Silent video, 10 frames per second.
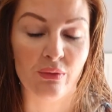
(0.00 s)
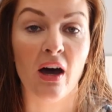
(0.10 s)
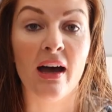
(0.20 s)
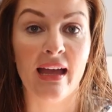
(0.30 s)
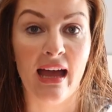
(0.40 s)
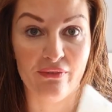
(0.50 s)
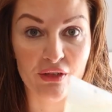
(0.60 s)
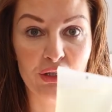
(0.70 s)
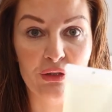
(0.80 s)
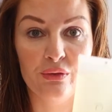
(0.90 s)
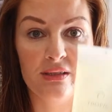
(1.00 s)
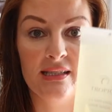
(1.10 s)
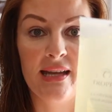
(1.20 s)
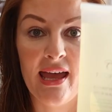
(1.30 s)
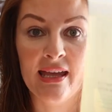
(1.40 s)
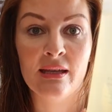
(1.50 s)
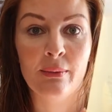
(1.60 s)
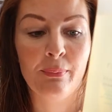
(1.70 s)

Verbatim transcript: that I haven't used today,